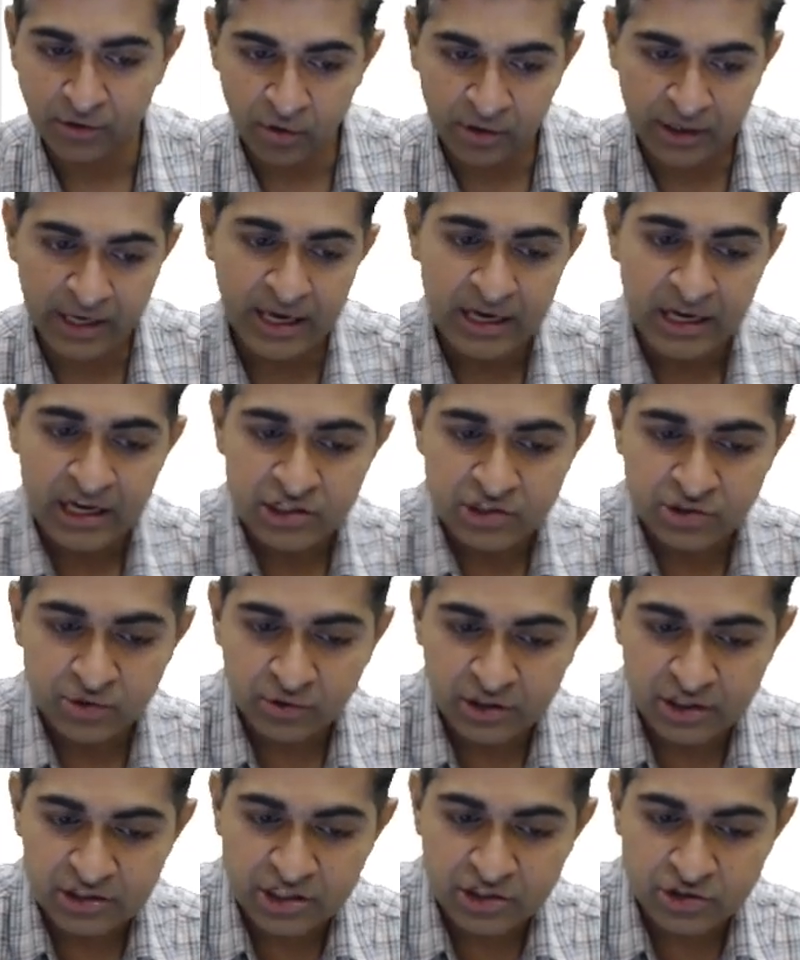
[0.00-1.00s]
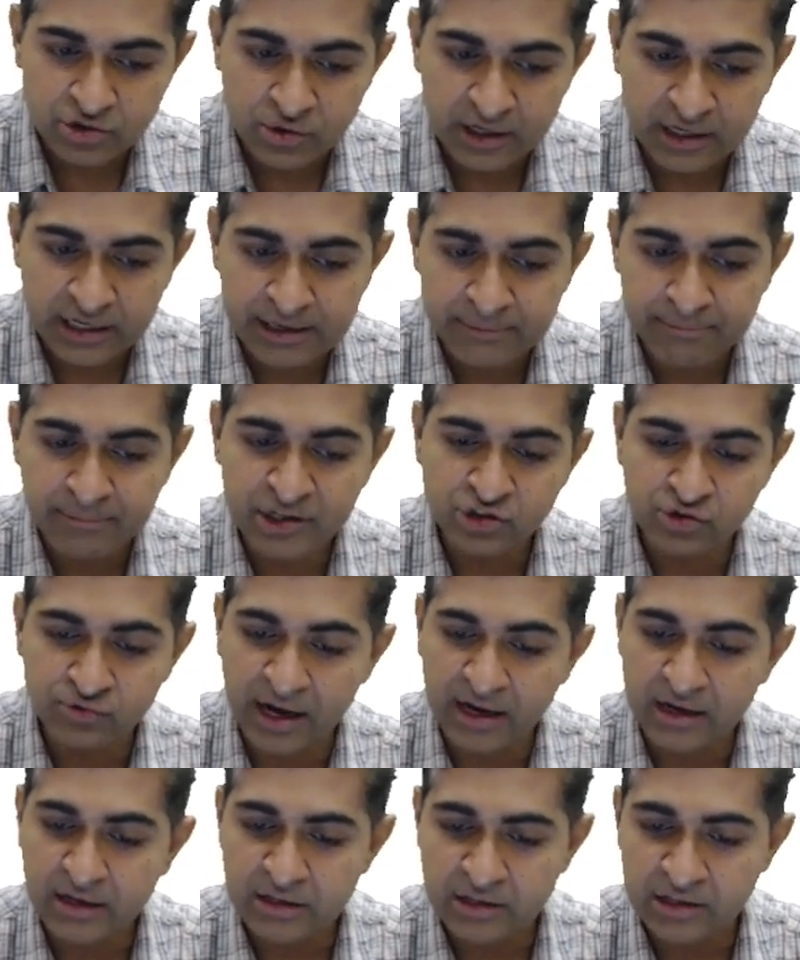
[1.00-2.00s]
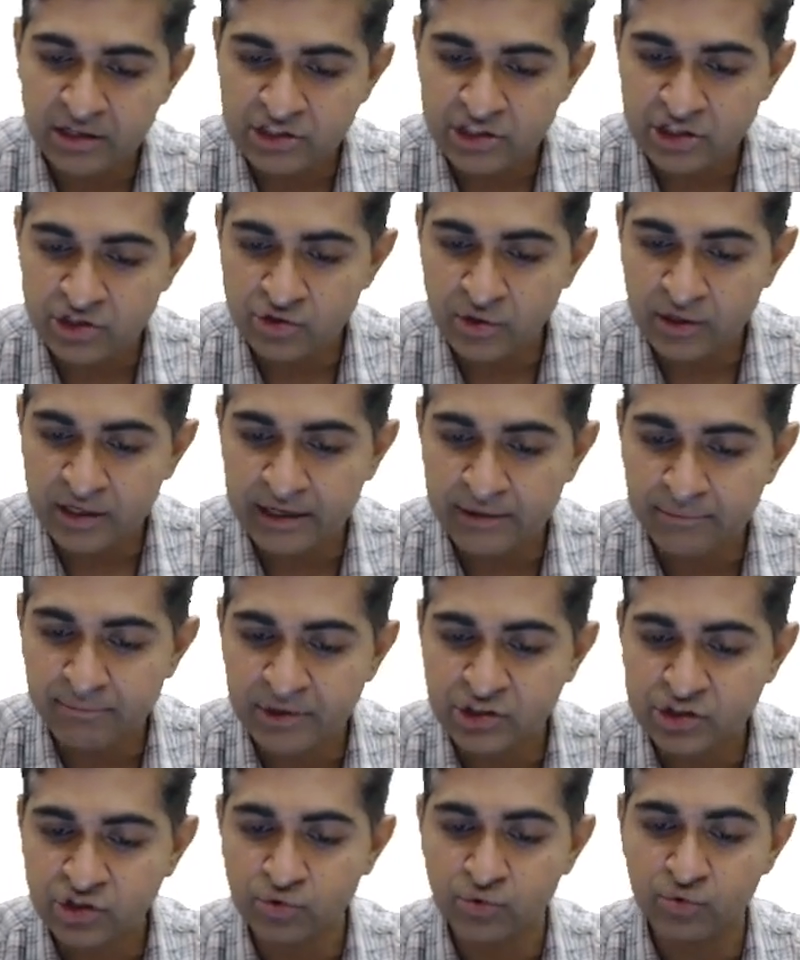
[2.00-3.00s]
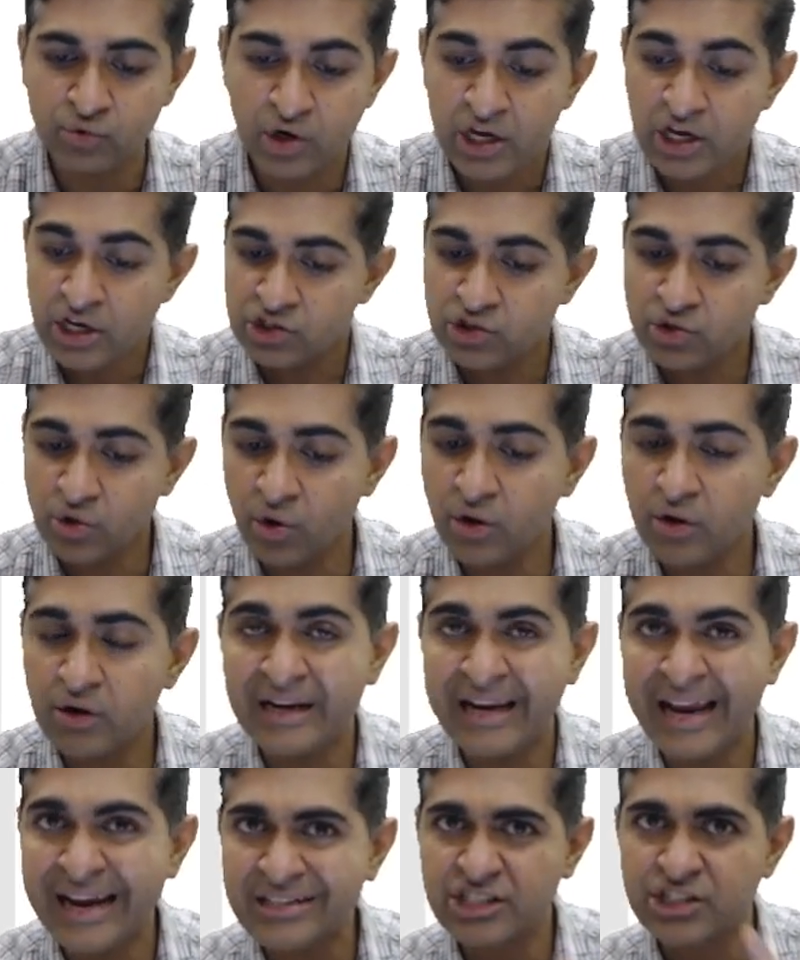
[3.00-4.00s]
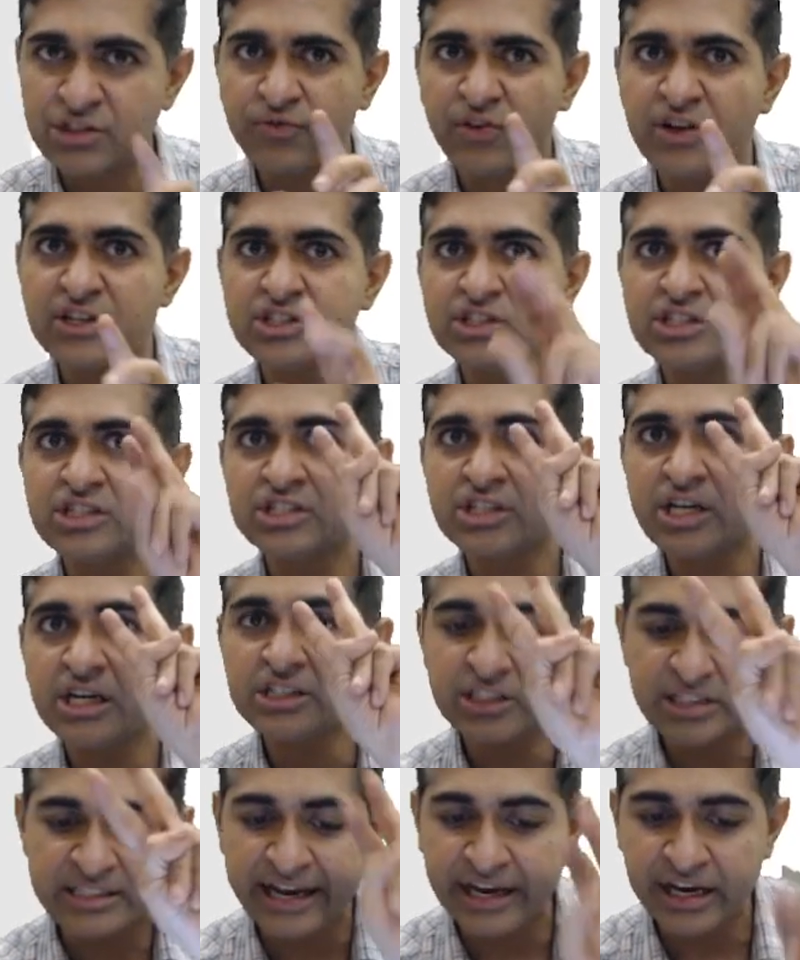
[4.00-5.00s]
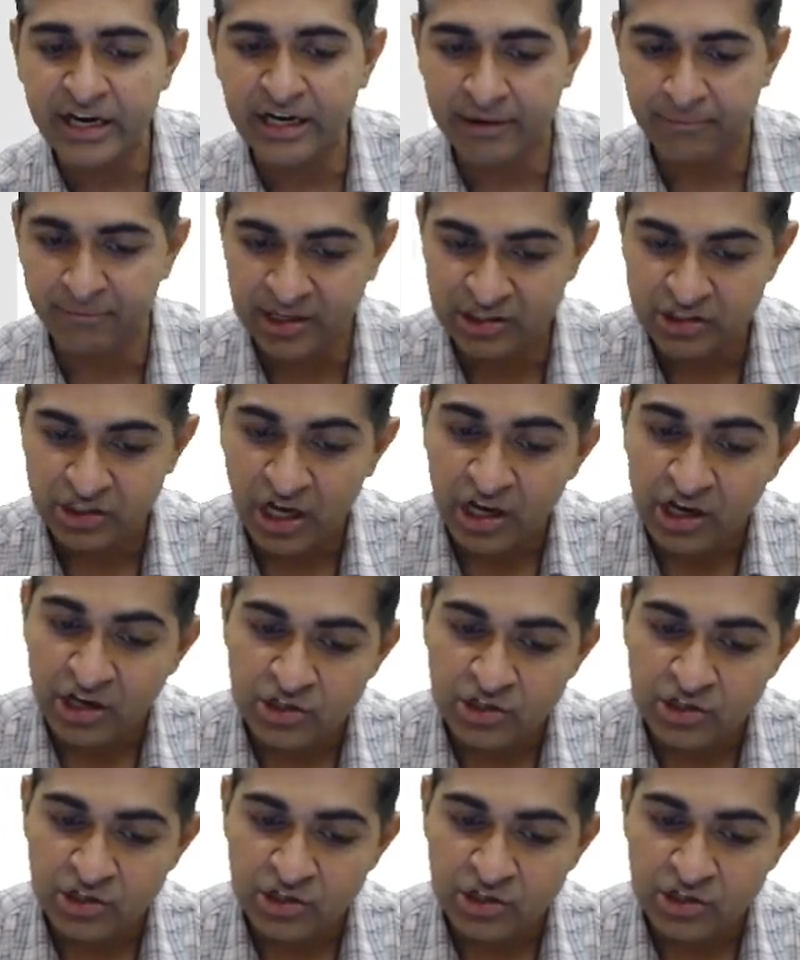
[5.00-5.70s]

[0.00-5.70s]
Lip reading: Okay, so this is your image 1, this is your image 2. So let's first discuss second image.